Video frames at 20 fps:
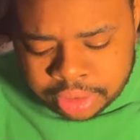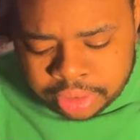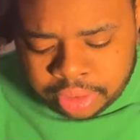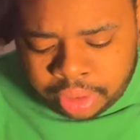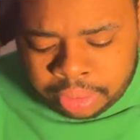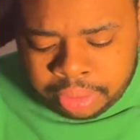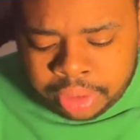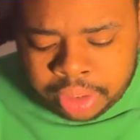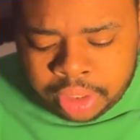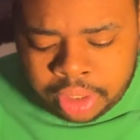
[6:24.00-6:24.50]
I'm
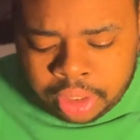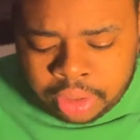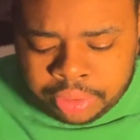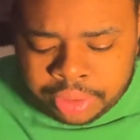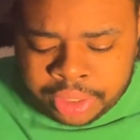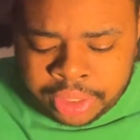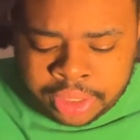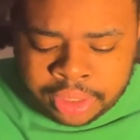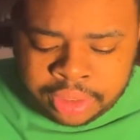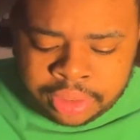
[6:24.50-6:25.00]
going to go
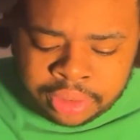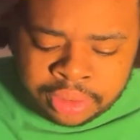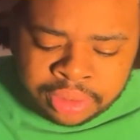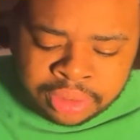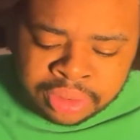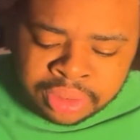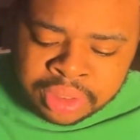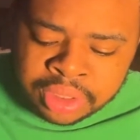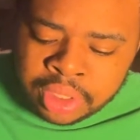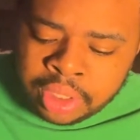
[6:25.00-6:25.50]
in
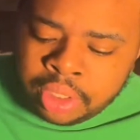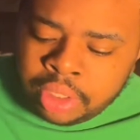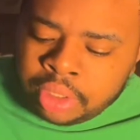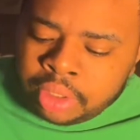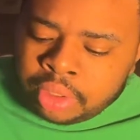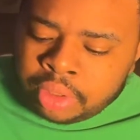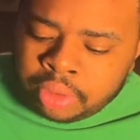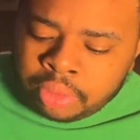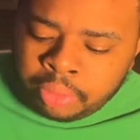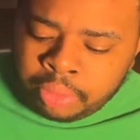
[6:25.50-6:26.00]

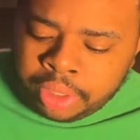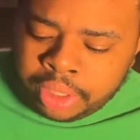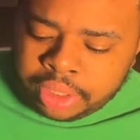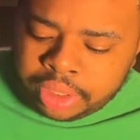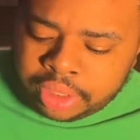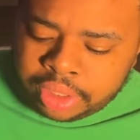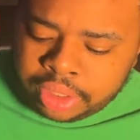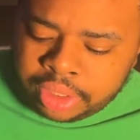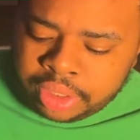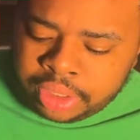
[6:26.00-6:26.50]

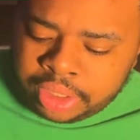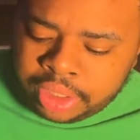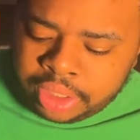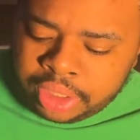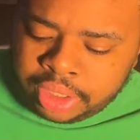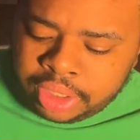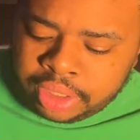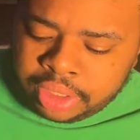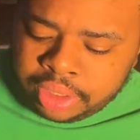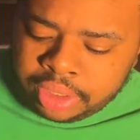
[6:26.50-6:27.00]
with
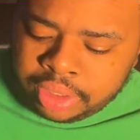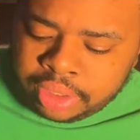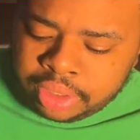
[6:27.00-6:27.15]
the